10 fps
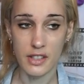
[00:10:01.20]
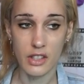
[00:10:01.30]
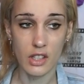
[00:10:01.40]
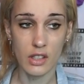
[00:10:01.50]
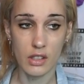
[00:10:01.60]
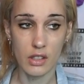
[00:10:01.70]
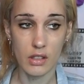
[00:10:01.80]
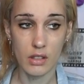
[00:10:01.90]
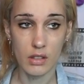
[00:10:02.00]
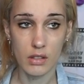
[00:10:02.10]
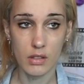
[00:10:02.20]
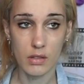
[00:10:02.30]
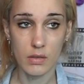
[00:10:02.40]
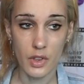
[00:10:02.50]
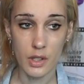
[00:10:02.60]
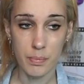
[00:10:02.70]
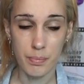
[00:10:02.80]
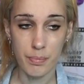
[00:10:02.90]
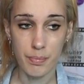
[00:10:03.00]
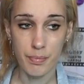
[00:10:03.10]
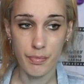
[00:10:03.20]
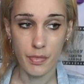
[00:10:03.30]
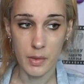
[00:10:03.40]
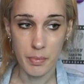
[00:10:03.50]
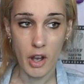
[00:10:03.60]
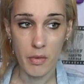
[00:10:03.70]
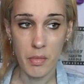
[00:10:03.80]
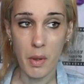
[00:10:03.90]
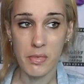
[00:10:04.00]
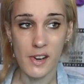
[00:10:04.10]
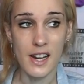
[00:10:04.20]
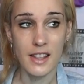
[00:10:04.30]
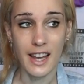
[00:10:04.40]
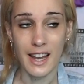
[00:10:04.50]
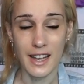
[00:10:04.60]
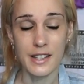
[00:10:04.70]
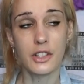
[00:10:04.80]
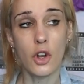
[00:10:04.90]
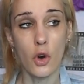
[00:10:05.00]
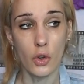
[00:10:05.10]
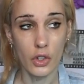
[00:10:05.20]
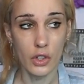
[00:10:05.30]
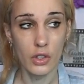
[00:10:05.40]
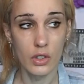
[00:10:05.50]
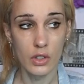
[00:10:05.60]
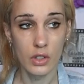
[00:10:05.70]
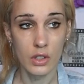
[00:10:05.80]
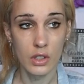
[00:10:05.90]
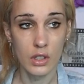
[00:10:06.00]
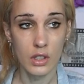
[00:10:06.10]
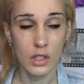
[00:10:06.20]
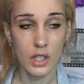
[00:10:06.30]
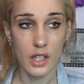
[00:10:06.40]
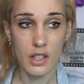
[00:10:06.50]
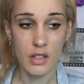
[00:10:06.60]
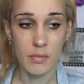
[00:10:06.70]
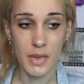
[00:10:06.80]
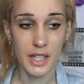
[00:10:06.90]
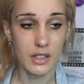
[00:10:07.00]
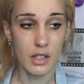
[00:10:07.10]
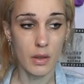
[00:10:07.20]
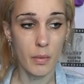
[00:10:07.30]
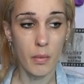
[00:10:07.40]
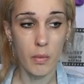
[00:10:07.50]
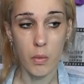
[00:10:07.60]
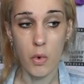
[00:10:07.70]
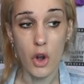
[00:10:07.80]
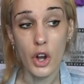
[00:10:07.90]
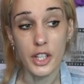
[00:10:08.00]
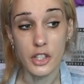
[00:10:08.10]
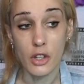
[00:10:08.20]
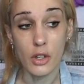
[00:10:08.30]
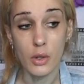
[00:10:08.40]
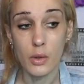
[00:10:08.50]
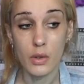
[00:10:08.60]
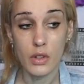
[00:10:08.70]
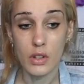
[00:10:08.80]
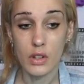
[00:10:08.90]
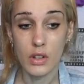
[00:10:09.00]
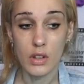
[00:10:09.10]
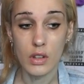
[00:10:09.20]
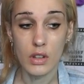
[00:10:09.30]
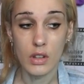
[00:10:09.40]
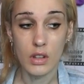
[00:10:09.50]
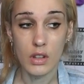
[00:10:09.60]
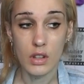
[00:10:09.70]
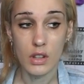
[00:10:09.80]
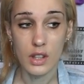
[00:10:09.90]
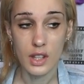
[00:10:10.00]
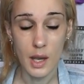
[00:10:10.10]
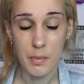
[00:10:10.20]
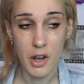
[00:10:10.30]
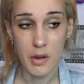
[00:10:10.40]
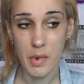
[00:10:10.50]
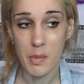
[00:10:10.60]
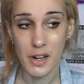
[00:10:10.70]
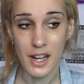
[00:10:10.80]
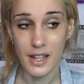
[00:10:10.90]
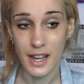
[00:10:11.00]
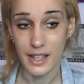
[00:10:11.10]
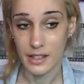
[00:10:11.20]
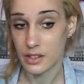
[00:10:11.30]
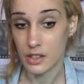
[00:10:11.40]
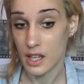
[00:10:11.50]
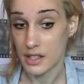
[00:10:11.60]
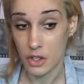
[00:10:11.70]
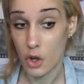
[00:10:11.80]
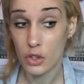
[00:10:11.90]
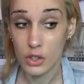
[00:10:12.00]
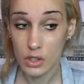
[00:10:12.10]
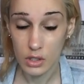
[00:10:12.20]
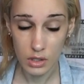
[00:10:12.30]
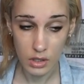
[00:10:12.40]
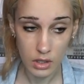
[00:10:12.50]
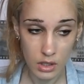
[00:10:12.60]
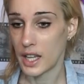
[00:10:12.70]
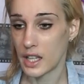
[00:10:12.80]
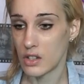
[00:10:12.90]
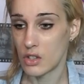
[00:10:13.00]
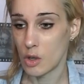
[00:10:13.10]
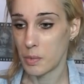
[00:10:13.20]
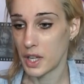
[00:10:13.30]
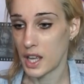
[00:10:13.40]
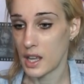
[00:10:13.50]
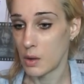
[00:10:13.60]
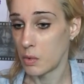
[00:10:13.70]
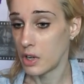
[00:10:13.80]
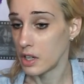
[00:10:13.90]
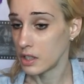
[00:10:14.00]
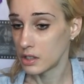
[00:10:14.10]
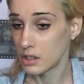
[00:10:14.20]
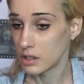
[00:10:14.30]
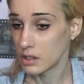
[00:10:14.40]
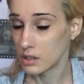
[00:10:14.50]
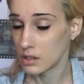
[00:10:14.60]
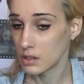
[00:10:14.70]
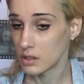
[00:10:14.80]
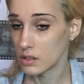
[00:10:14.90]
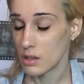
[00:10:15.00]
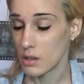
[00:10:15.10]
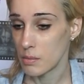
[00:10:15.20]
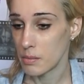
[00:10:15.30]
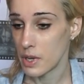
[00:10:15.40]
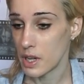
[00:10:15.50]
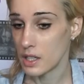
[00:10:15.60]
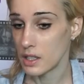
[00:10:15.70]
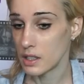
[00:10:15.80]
this is this part of my brain that has gone. It doesn't matter what I do, that part of my brain has gone. I can stop it getting worse, but